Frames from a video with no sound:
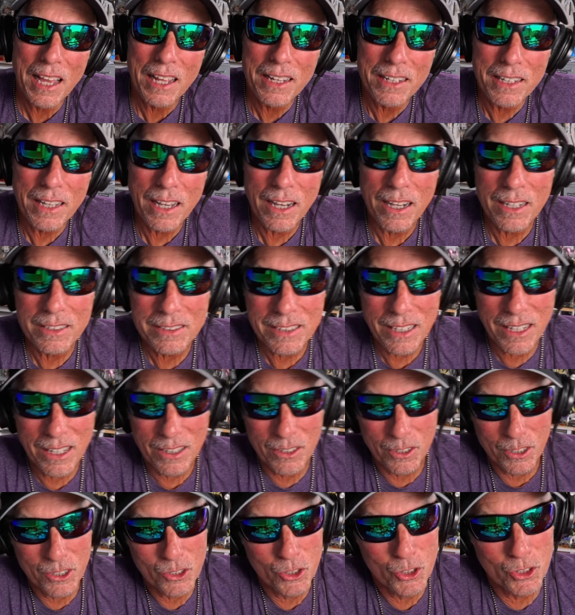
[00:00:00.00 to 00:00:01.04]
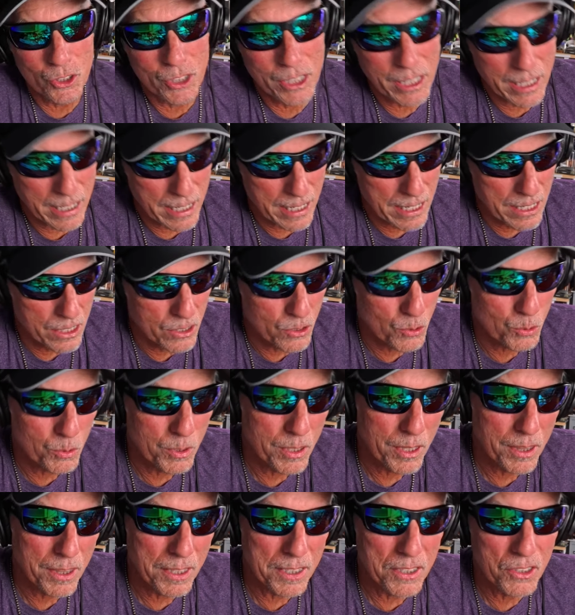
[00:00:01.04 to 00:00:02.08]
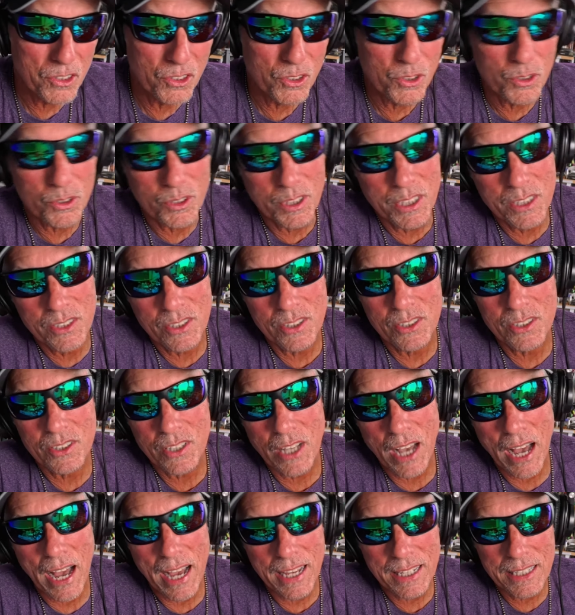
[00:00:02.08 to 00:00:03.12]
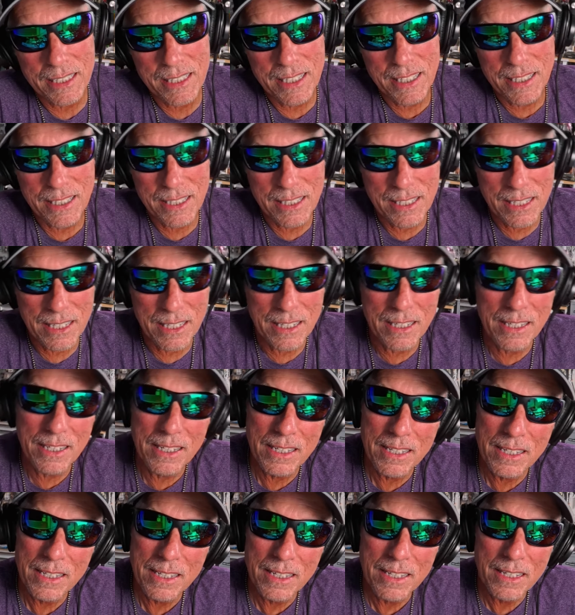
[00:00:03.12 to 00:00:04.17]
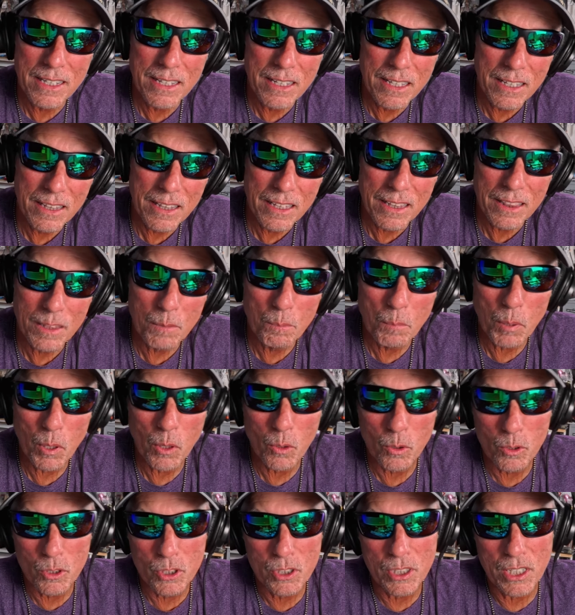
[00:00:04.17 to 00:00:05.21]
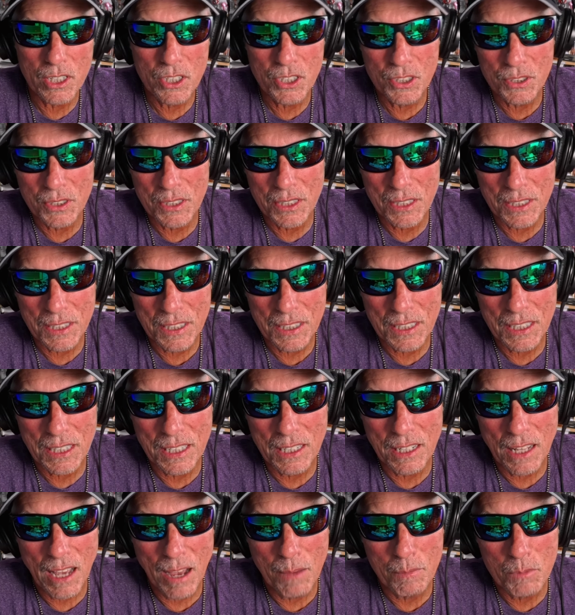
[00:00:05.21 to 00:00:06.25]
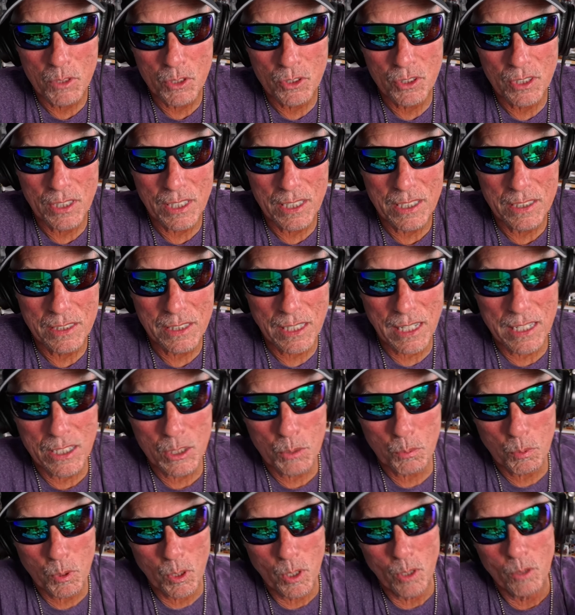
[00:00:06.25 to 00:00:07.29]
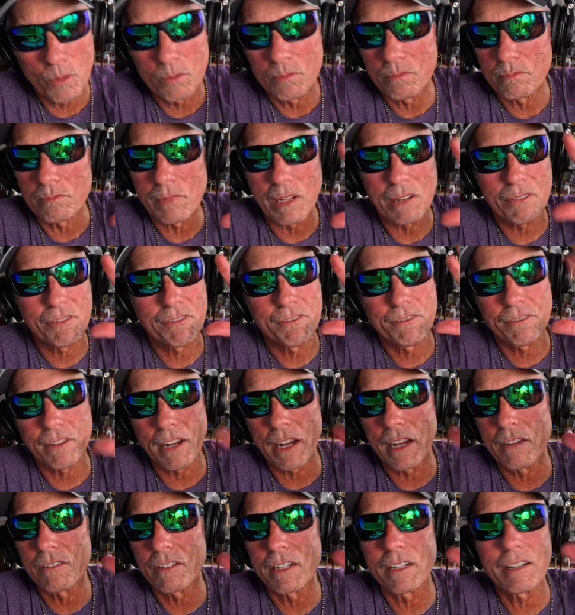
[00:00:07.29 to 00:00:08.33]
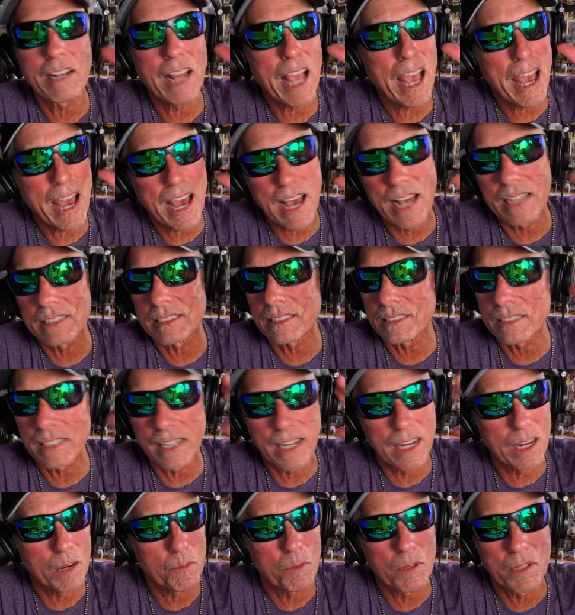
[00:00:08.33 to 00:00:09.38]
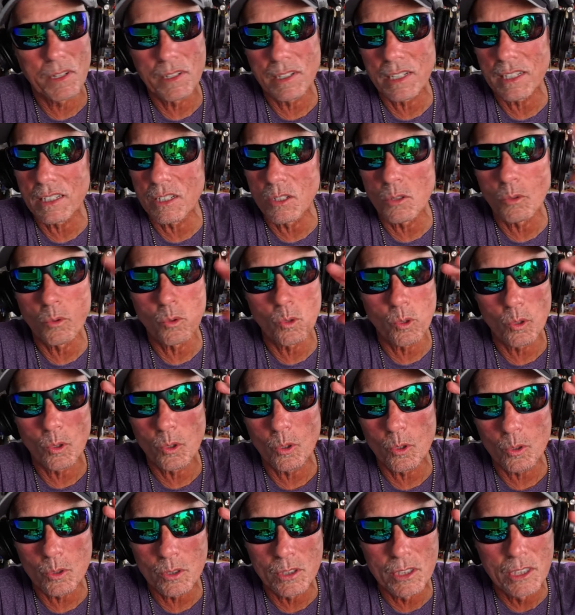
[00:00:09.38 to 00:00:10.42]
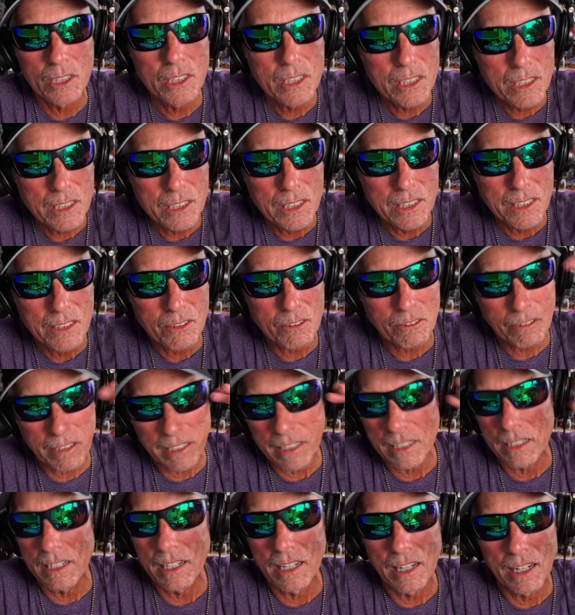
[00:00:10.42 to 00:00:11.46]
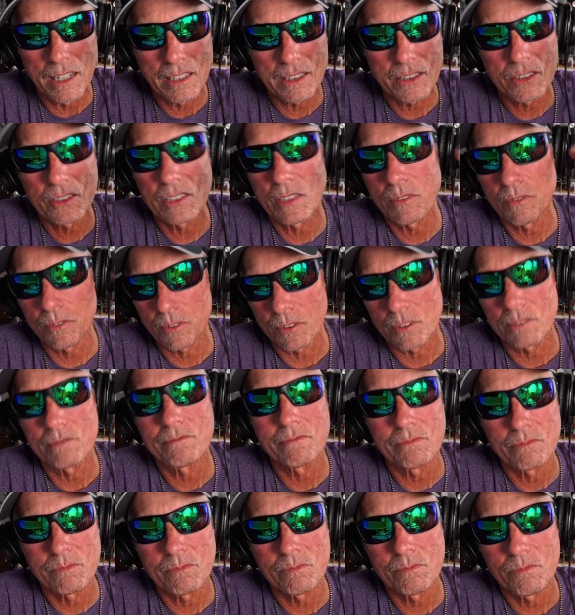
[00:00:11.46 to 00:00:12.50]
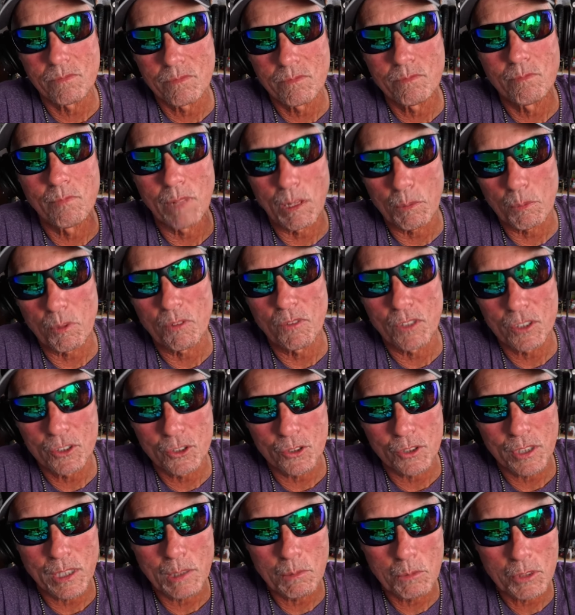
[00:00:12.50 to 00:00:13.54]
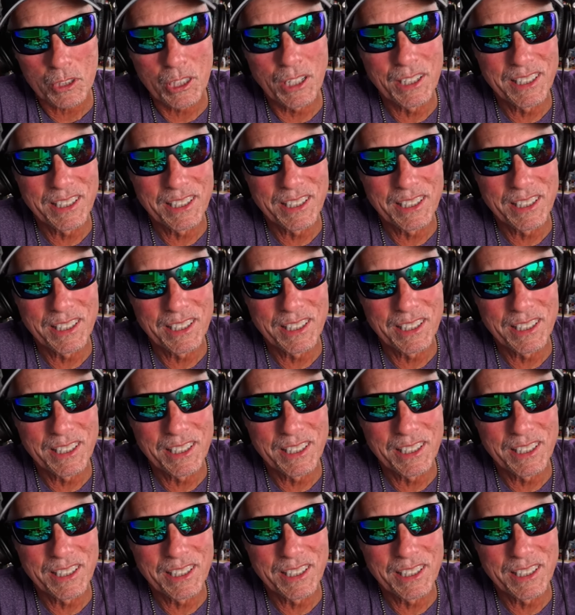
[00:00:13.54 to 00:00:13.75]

Now, as I look at you guys with these new lenses, I can see the polarization kicking in. I'm using Insta-Ace Pro, my favorite ass camera in the world right now, except for my professional cameras.